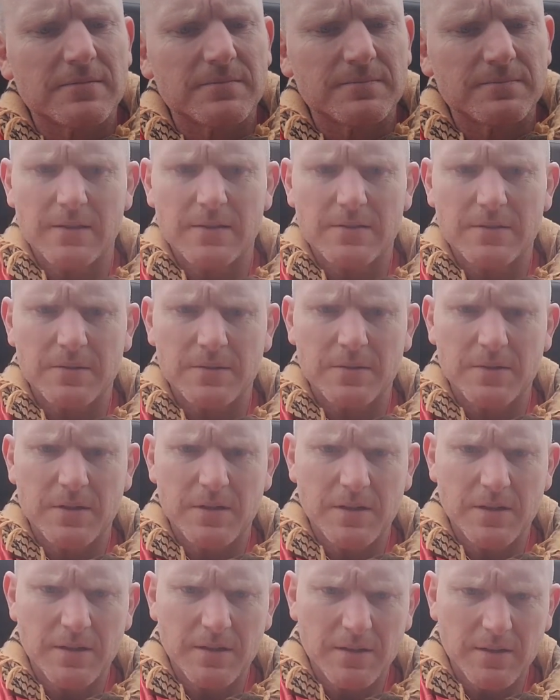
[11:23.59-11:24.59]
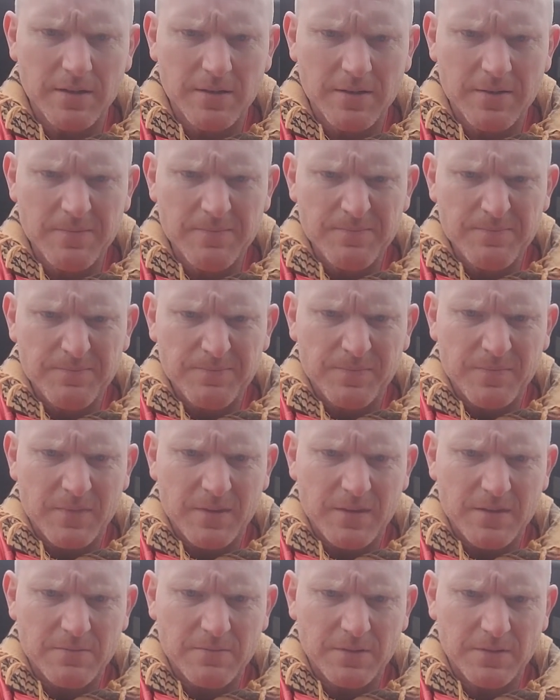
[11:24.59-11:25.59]
So
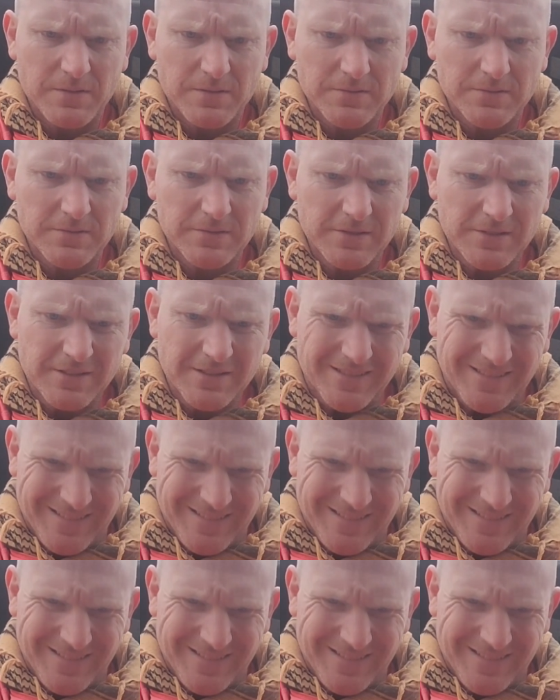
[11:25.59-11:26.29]
this one, I'm gonna